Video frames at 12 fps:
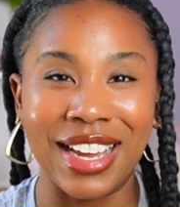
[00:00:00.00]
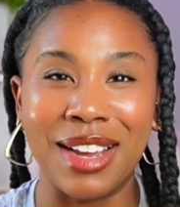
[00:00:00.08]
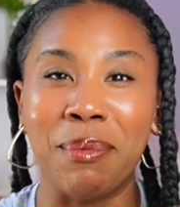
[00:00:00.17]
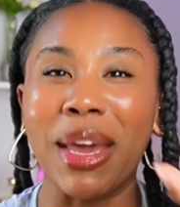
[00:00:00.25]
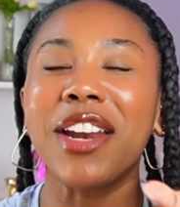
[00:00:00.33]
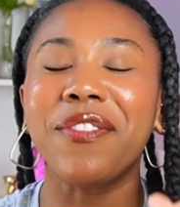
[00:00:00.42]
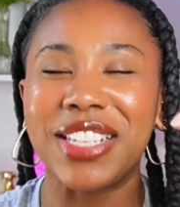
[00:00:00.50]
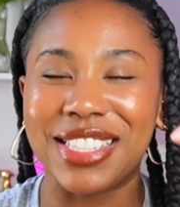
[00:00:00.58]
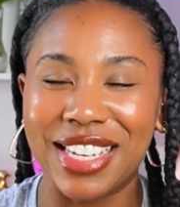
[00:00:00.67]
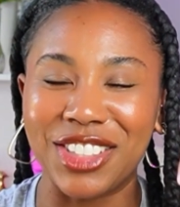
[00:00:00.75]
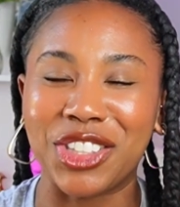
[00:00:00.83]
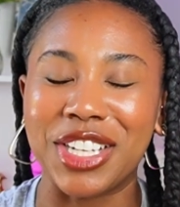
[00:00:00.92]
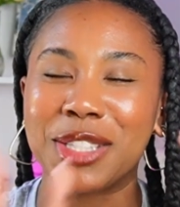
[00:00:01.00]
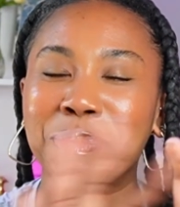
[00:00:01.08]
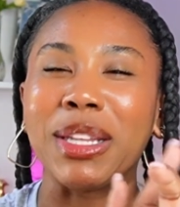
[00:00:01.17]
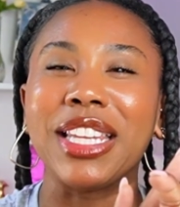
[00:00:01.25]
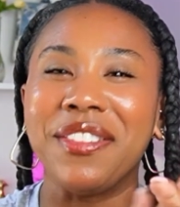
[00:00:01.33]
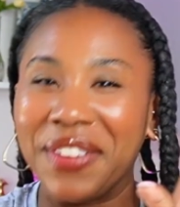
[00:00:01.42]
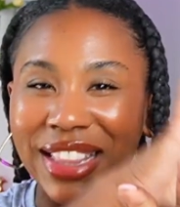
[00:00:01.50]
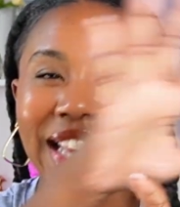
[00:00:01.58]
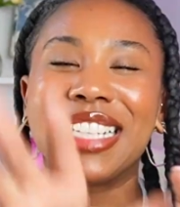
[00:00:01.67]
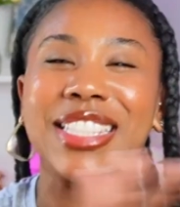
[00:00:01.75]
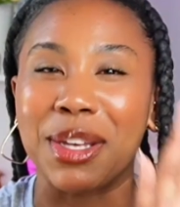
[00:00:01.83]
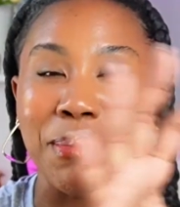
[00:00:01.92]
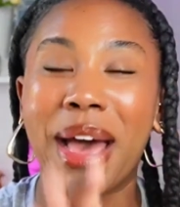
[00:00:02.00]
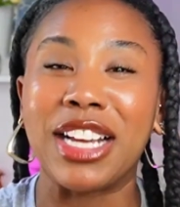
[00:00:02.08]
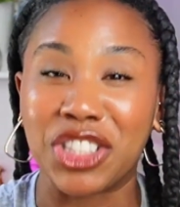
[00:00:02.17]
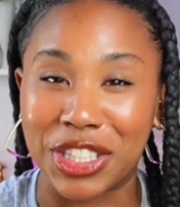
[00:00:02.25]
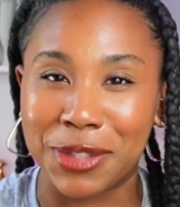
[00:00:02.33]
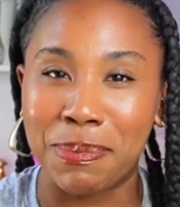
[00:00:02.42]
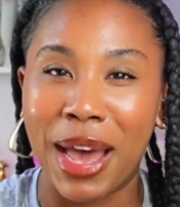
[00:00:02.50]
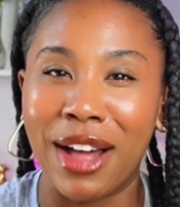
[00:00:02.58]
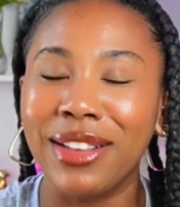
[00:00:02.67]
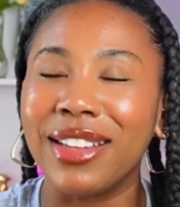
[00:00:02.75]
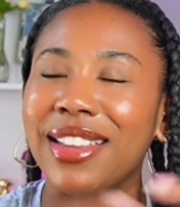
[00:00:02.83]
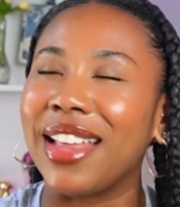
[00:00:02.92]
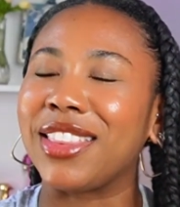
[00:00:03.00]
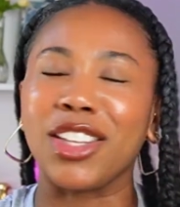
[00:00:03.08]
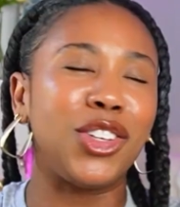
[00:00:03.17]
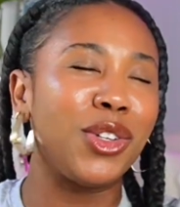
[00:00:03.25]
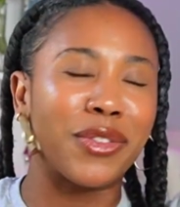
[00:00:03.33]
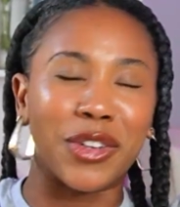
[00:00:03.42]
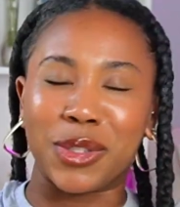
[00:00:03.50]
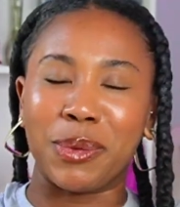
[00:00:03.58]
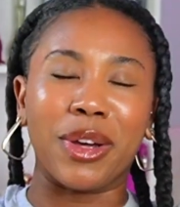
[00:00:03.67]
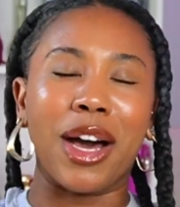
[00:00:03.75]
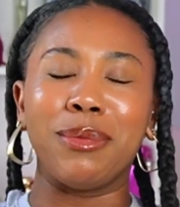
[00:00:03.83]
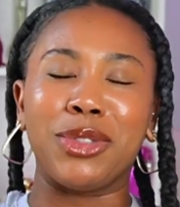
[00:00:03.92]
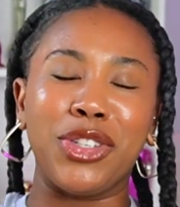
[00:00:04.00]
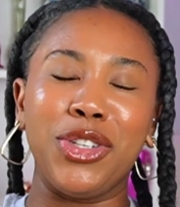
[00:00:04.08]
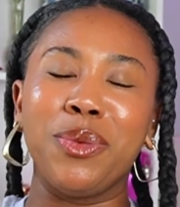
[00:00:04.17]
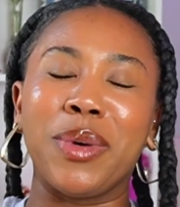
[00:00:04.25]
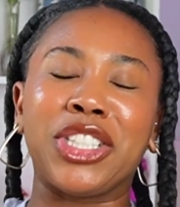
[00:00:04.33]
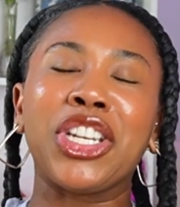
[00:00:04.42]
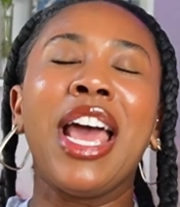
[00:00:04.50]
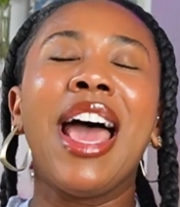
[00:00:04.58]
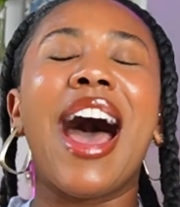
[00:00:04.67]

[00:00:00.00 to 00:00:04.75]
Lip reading: Manifestation is believing that it's a magic spell and that the universe will come to you, which